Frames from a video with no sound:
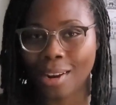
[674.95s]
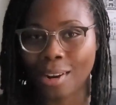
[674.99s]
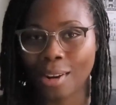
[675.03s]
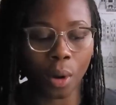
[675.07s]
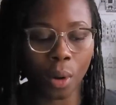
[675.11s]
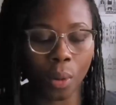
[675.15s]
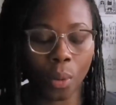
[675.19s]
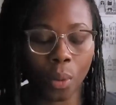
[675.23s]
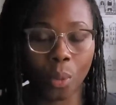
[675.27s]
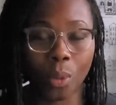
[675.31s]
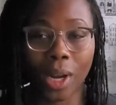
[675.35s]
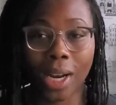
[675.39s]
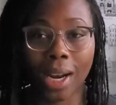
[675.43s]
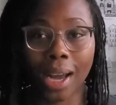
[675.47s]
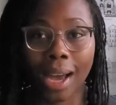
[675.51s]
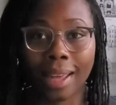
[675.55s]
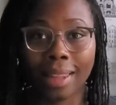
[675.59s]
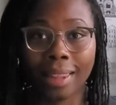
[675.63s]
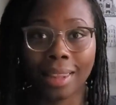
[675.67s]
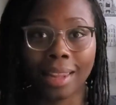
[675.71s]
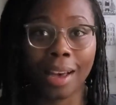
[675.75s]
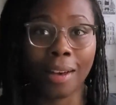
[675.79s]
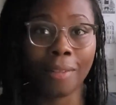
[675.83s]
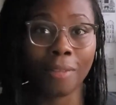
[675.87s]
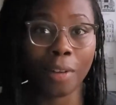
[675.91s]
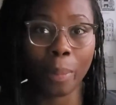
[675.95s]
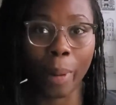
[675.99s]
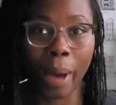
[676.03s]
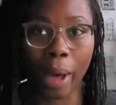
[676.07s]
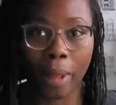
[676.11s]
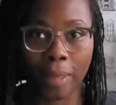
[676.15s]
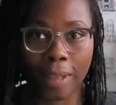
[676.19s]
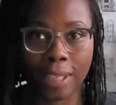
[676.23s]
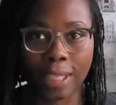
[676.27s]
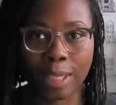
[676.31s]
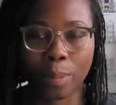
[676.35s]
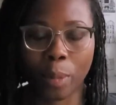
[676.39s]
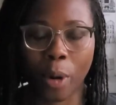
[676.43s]
So what I love about
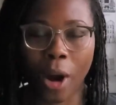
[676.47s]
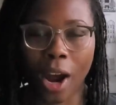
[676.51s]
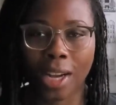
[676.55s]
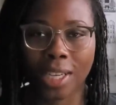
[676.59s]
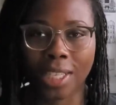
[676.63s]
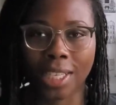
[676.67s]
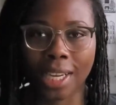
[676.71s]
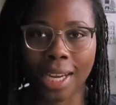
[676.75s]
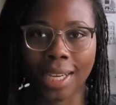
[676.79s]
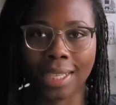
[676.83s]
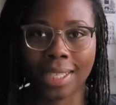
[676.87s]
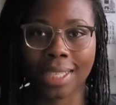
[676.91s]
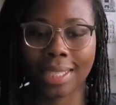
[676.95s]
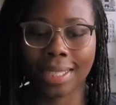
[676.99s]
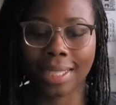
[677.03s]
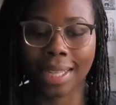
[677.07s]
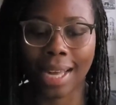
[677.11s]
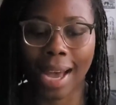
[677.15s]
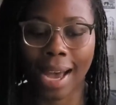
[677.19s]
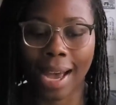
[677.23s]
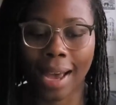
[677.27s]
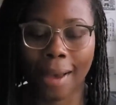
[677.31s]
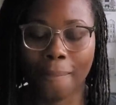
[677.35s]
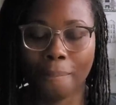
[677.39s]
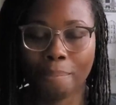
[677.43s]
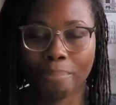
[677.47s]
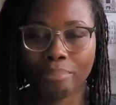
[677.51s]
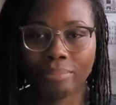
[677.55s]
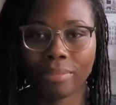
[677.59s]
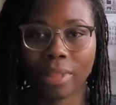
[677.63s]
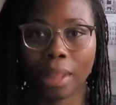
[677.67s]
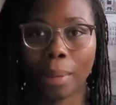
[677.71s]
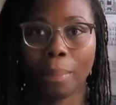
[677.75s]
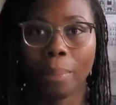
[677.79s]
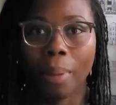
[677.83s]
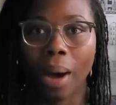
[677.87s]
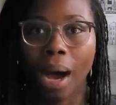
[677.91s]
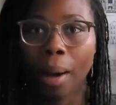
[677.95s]
this project is that
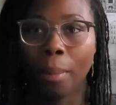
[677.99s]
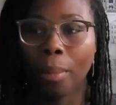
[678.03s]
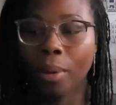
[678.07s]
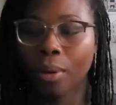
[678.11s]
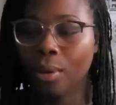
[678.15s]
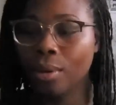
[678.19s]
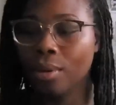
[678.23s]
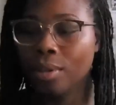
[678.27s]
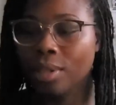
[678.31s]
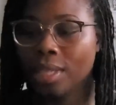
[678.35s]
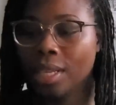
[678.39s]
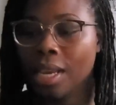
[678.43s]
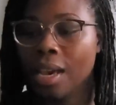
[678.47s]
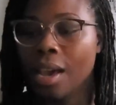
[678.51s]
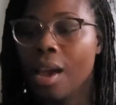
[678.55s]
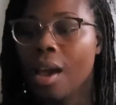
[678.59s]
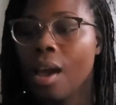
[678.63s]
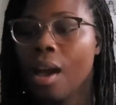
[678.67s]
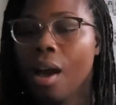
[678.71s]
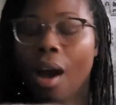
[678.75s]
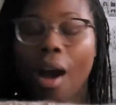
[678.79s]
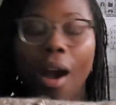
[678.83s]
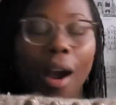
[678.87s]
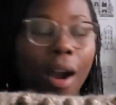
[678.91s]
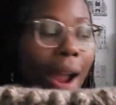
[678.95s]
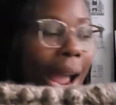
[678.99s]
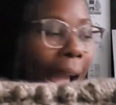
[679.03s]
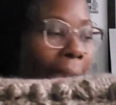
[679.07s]
the bobbles are